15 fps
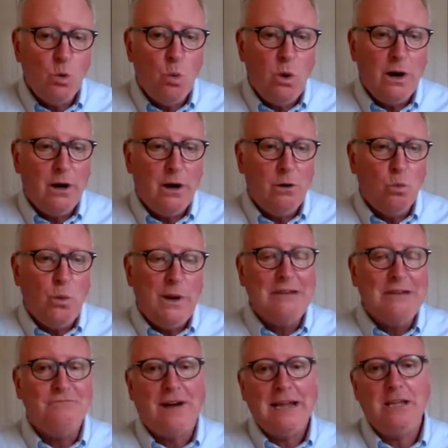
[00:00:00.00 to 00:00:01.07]
where we
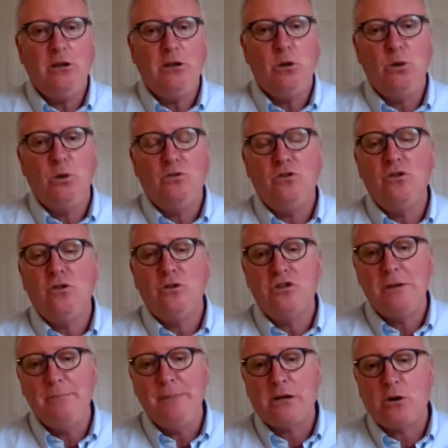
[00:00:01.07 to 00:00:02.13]
invite you to
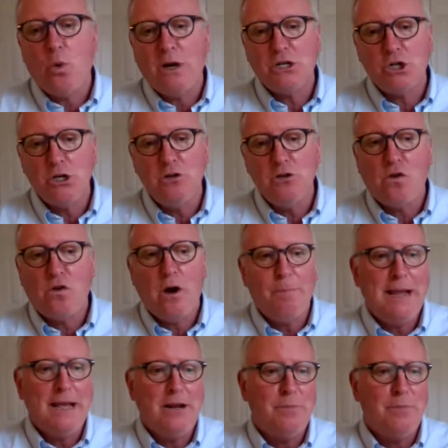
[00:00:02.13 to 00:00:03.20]
submit questions for our
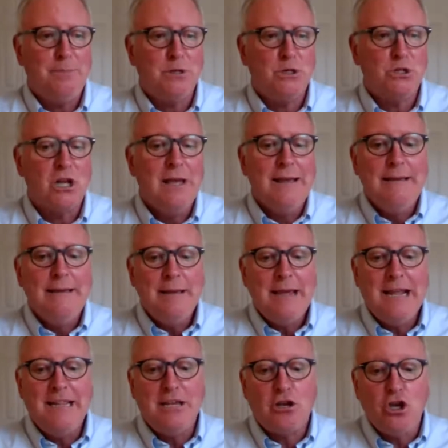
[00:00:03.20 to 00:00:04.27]
panel members
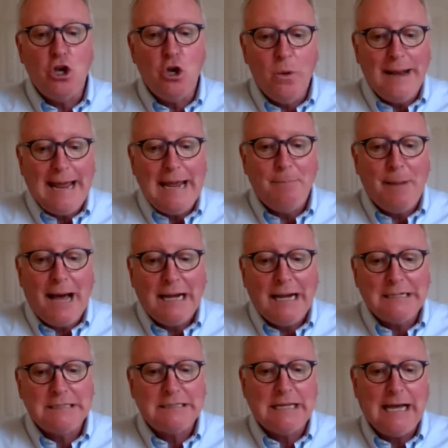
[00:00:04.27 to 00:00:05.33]
in the Q&A
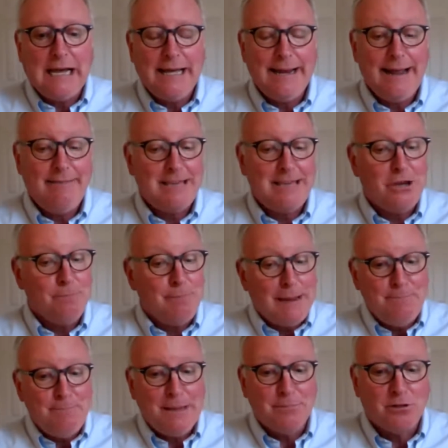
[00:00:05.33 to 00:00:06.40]
box. And I think you
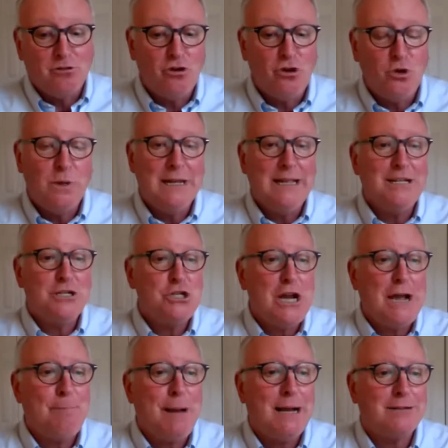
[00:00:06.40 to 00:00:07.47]
might be able to do it in the
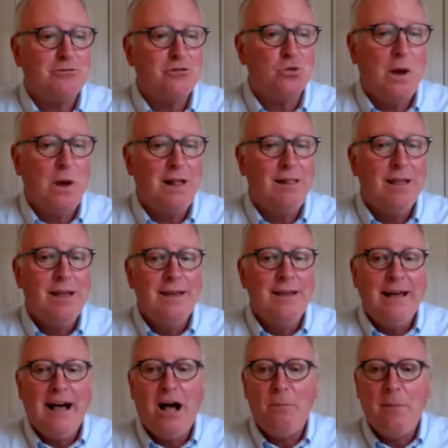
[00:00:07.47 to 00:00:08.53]
chat box as well.
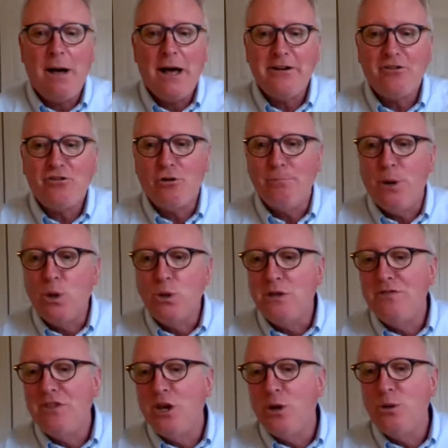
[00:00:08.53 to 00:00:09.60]
I'll monitor both
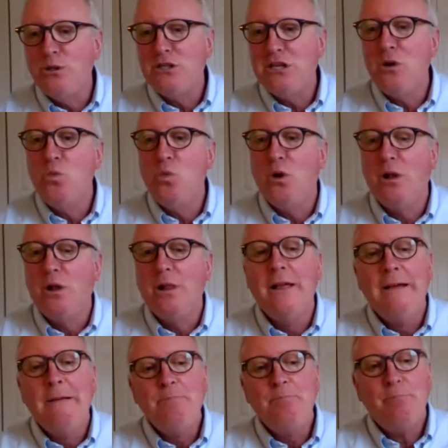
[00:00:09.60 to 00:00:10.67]
of those and we'll
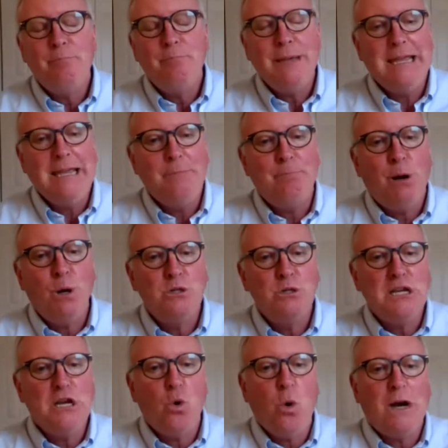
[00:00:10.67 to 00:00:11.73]
be
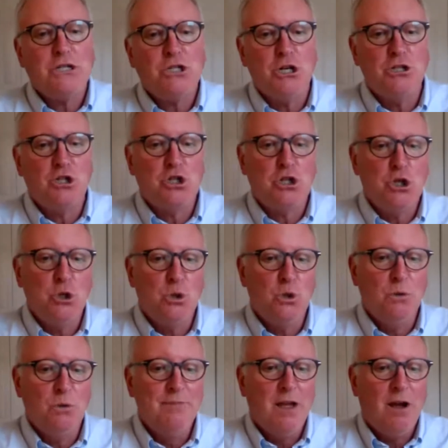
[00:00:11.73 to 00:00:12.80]
posing questions
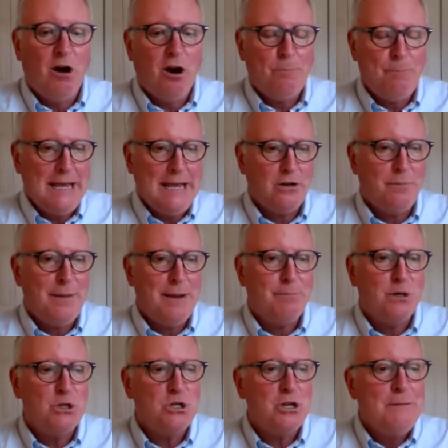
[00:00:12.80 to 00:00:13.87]
to our panel
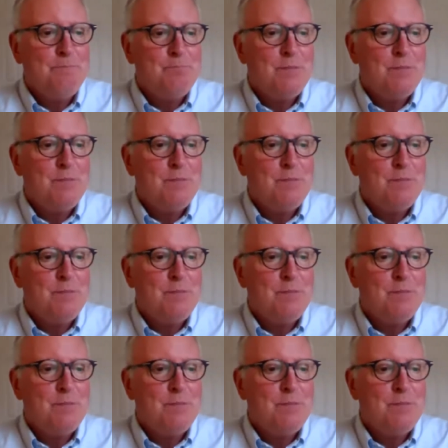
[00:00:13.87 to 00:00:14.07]
members.